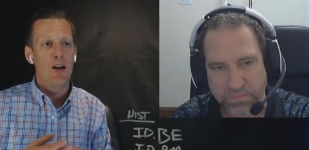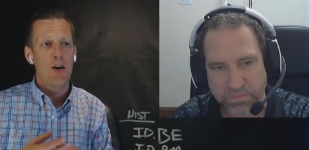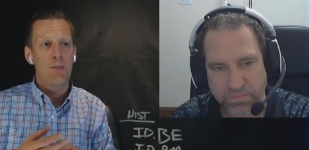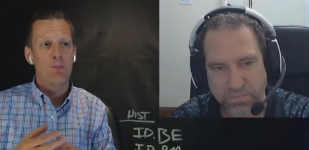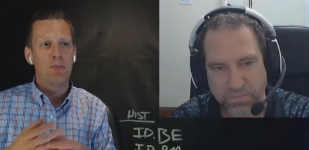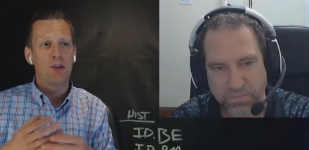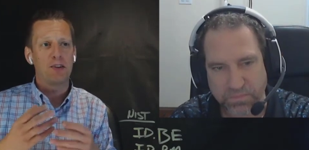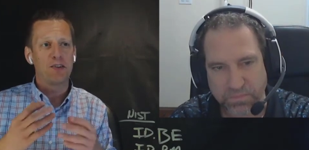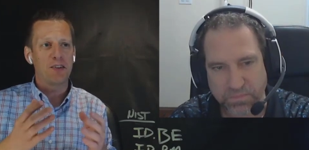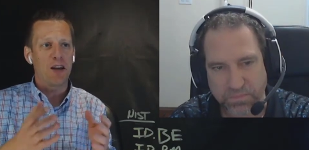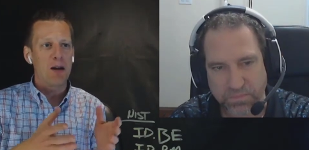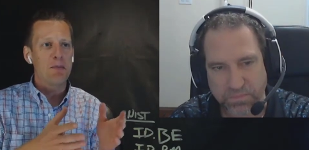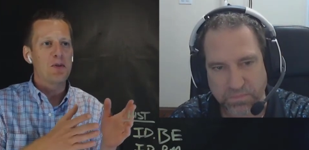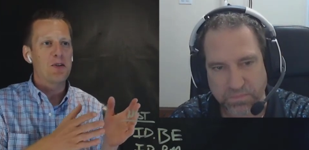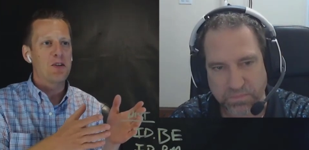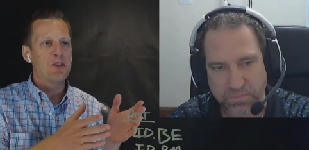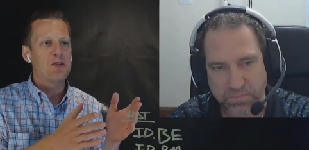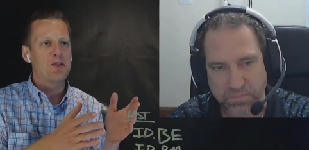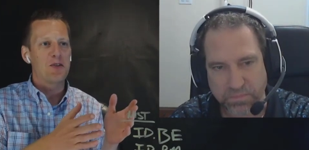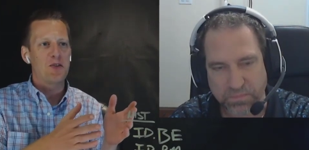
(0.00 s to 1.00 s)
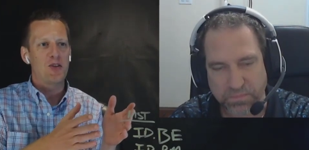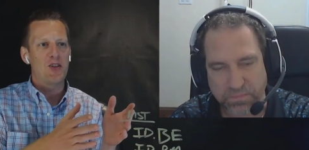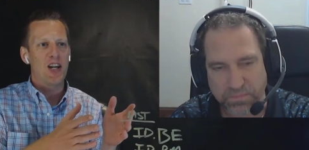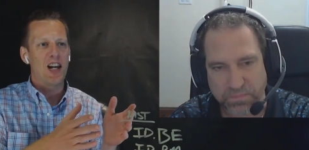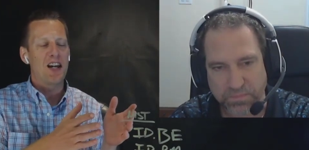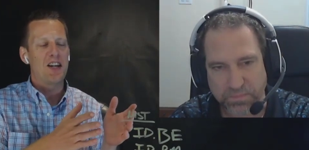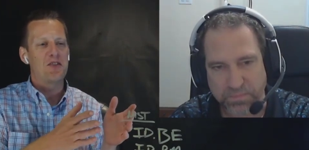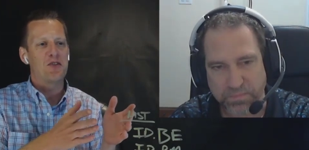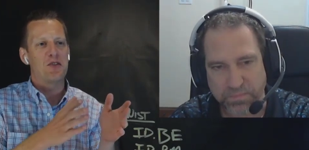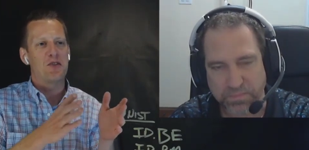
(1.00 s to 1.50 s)
Speaker 1: but cyber doesn't
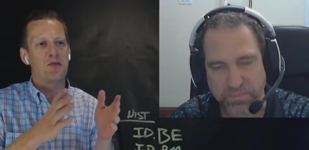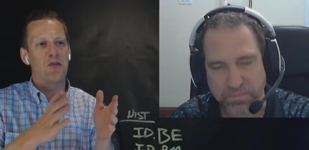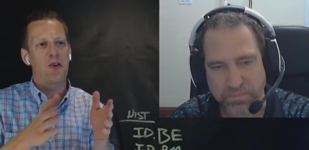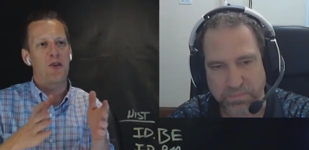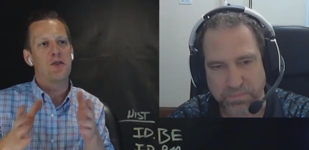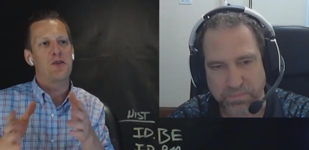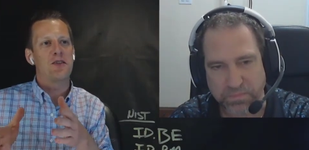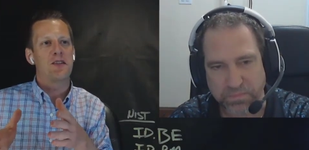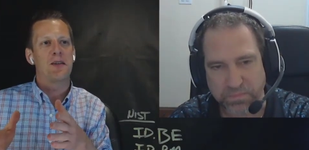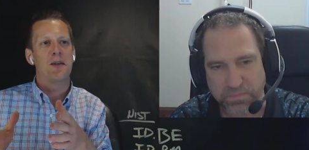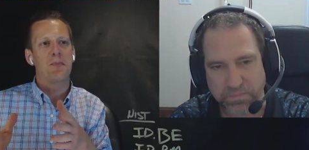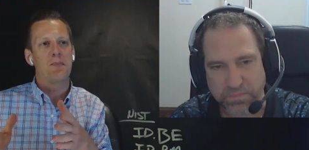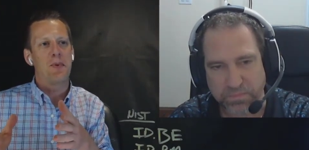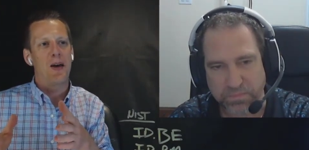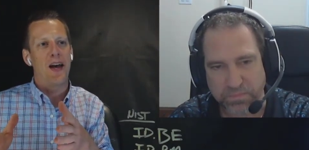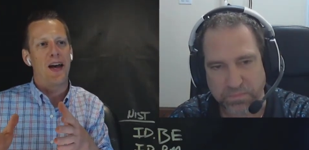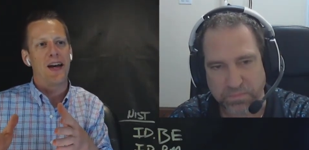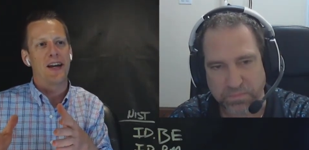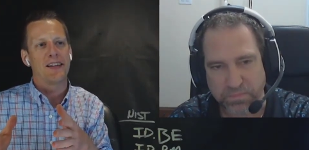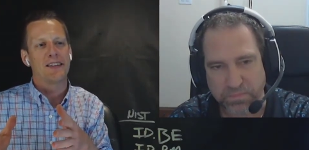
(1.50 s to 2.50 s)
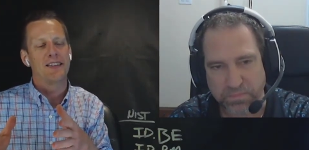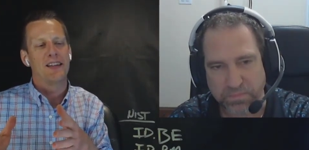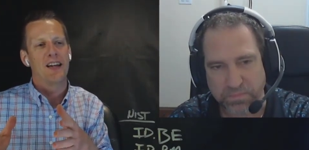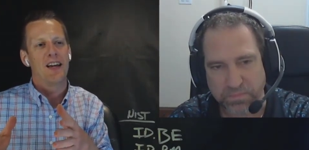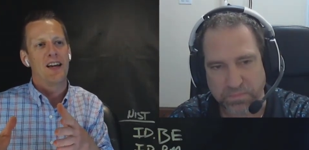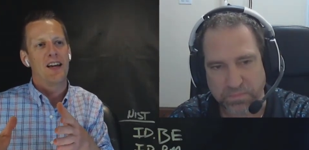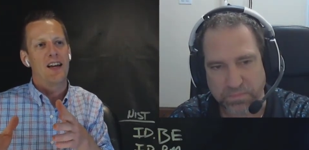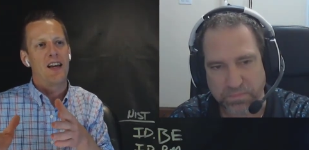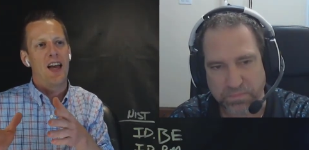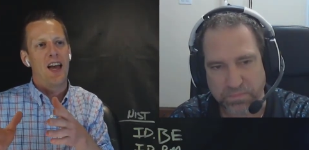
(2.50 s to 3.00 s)
change as far as the impact
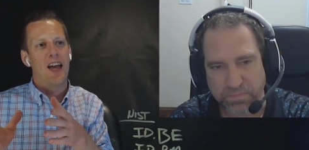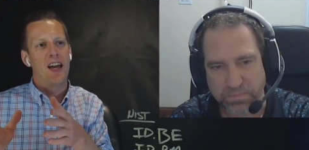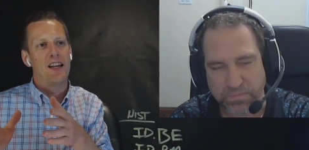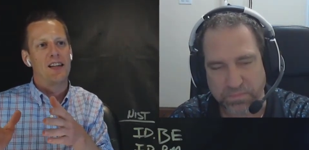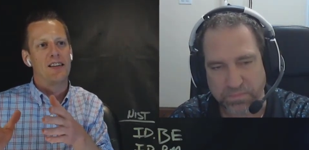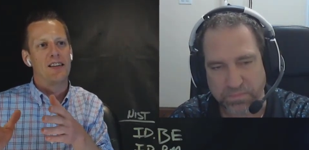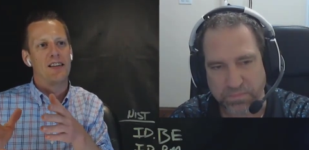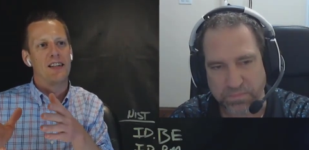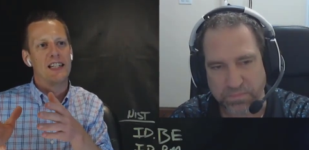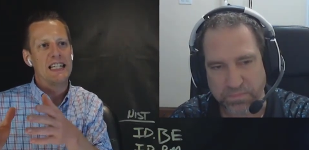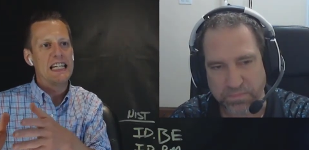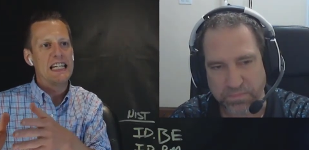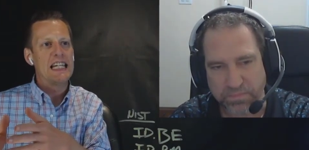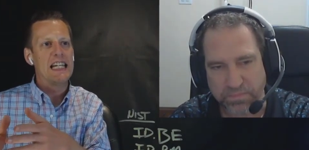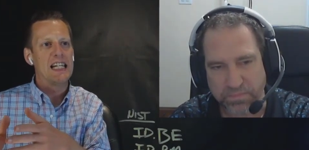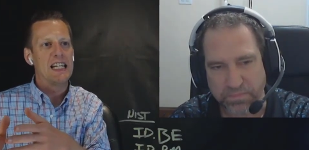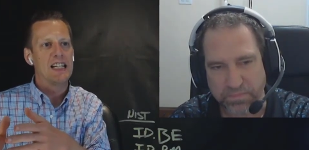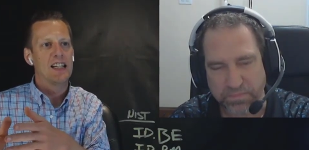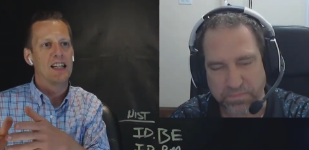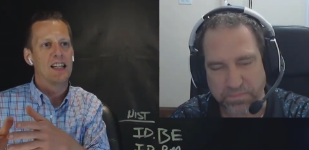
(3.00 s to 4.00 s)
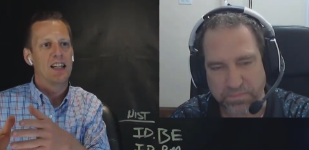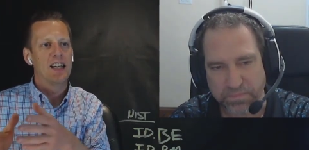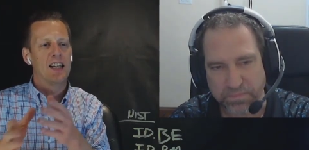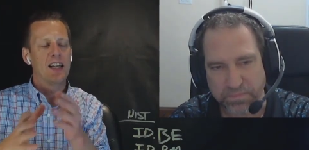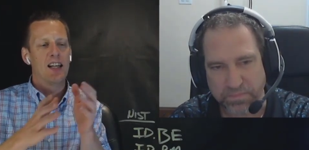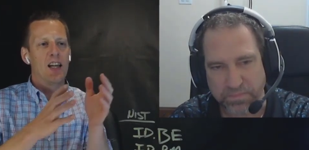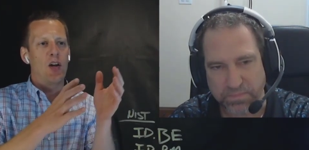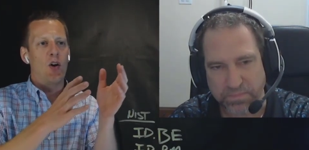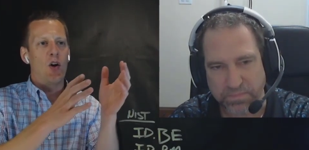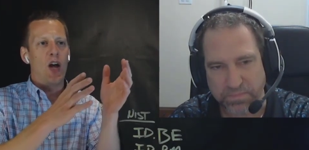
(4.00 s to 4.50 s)
and the need
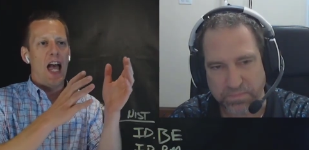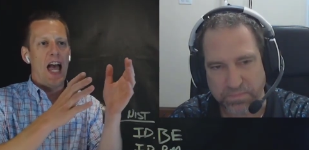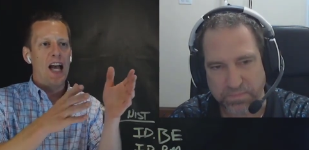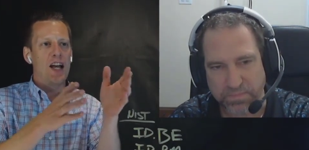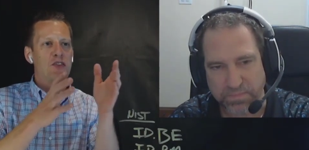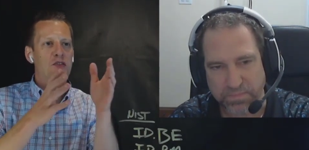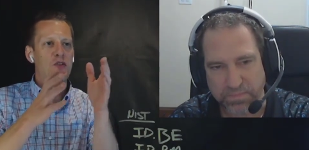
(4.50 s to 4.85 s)
as